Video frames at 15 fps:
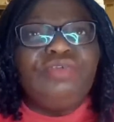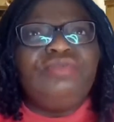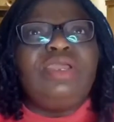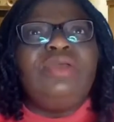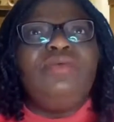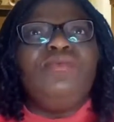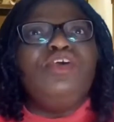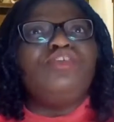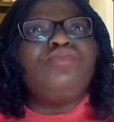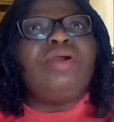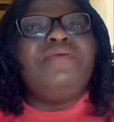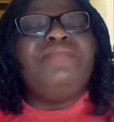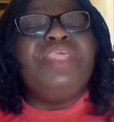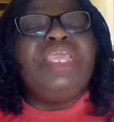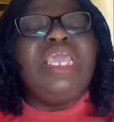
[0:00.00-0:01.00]
We also have the
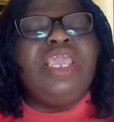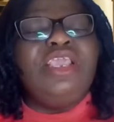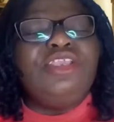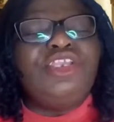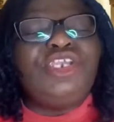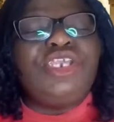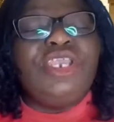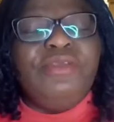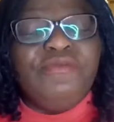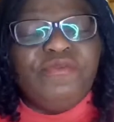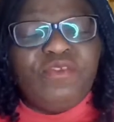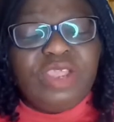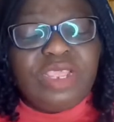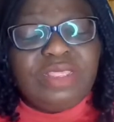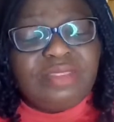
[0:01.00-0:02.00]
H
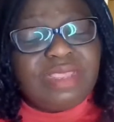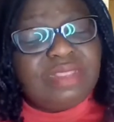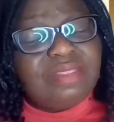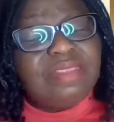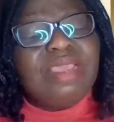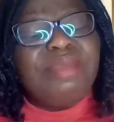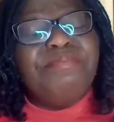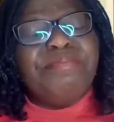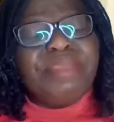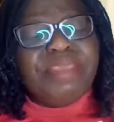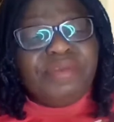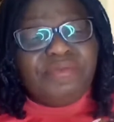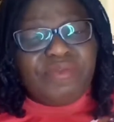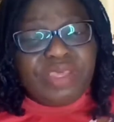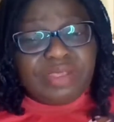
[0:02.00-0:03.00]
influenza type B
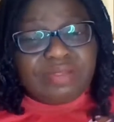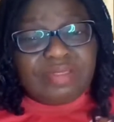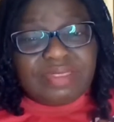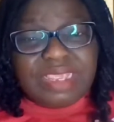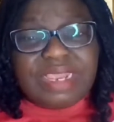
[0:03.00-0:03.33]
vaccine.